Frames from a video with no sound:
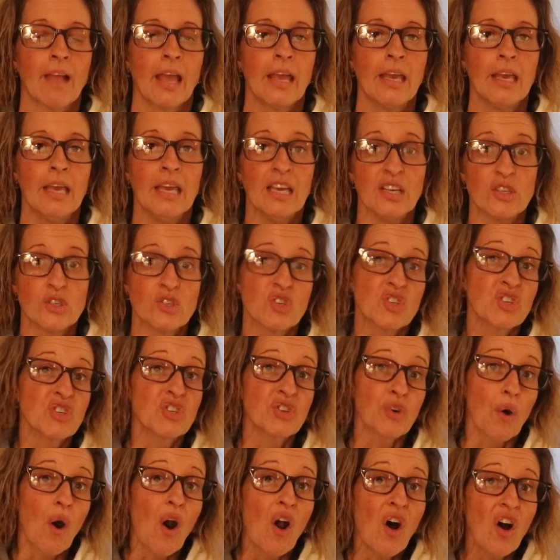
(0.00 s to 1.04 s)
He is
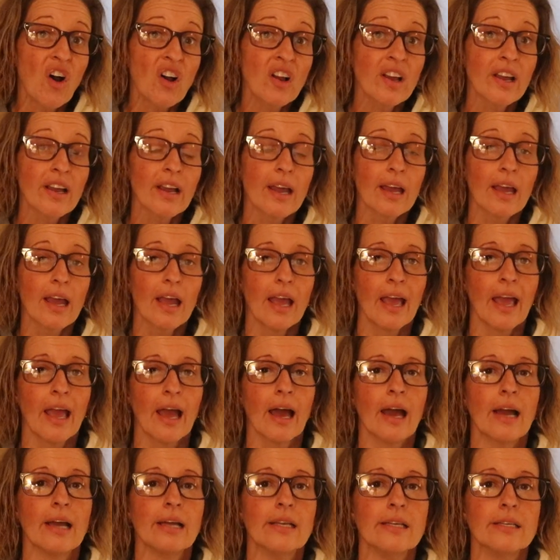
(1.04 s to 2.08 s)
strong,
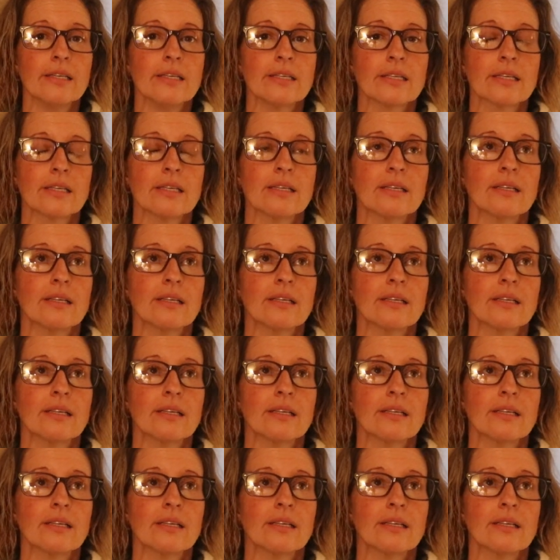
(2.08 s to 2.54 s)
and